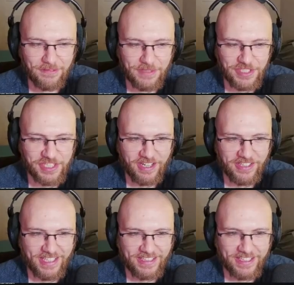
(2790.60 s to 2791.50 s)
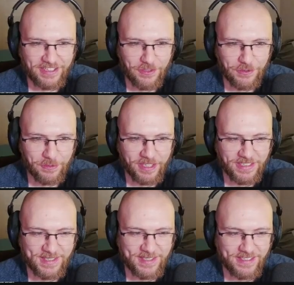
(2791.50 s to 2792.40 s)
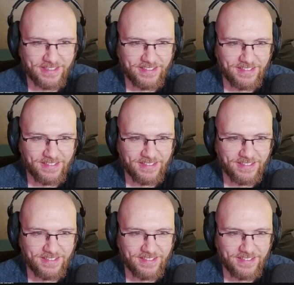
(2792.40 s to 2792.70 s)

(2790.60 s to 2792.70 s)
We shall not let it go to waste.